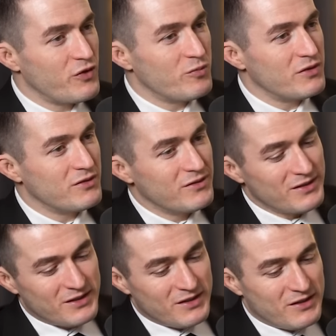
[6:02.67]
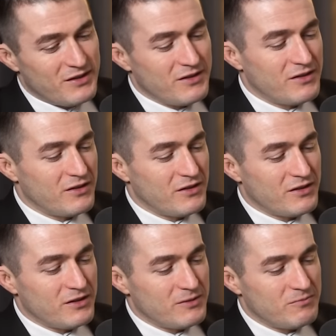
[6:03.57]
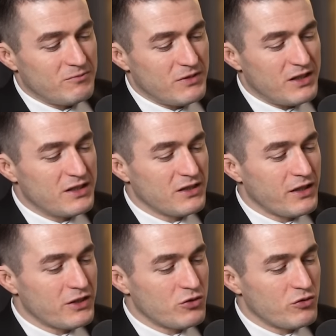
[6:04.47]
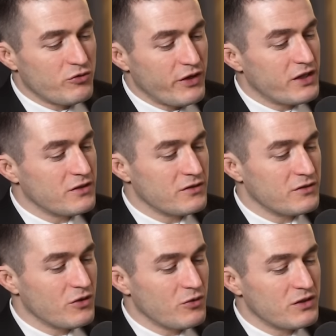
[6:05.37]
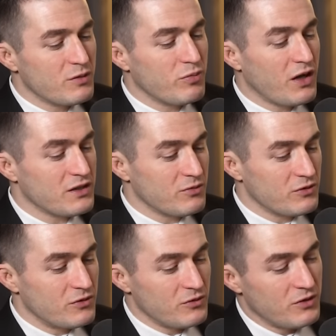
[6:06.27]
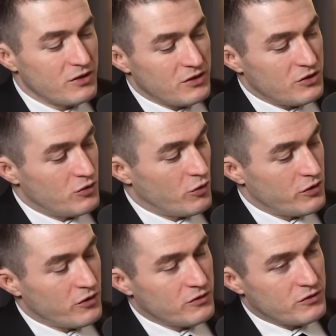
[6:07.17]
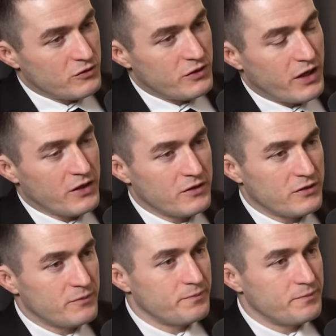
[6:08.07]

human uh, intellectual creation. So, is it possible to join those two together?